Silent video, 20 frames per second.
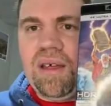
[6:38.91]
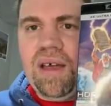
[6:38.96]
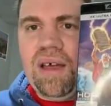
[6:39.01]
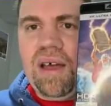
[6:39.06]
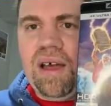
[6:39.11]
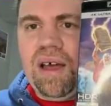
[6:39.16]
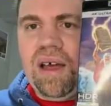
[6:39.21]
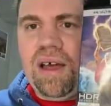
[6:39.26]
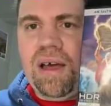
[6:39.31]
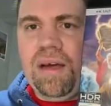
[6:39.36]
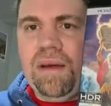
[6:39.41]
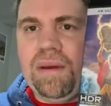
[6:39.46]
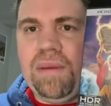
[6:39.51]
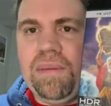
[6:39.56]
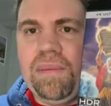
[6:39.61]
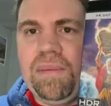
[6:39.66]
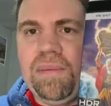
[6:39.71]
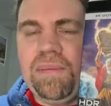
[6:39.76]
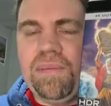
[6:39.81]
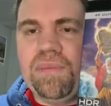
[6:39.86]

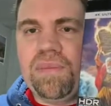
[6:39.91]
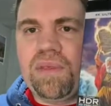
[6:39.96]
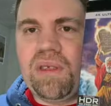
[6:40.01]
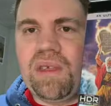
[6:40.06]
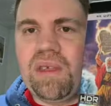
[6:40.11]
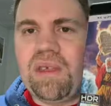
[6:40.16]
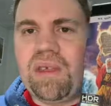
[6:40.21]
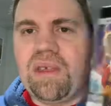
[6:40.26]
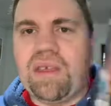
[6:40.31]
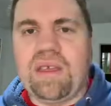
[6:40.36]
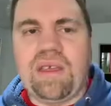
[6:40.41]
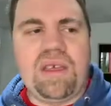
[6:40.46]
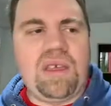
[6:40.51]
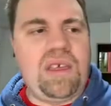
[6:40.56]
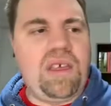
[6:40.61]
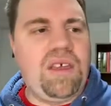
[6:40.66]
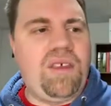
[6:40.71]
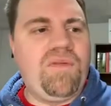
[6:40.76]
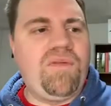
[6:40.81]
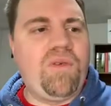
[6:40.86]
Again,
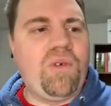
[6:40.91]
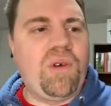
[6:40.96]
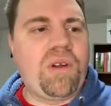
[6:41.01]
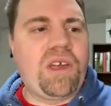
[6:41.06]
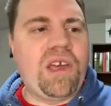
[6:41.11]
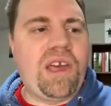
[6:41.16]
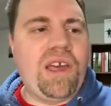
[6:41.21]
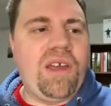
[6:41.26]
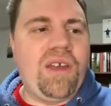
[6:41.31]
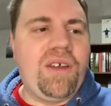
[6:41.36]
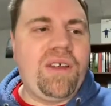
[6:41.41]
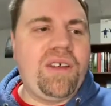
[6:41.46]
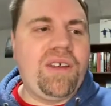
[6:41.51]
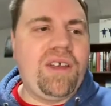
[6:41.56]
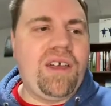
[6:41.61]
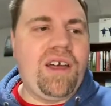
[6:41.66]
4K.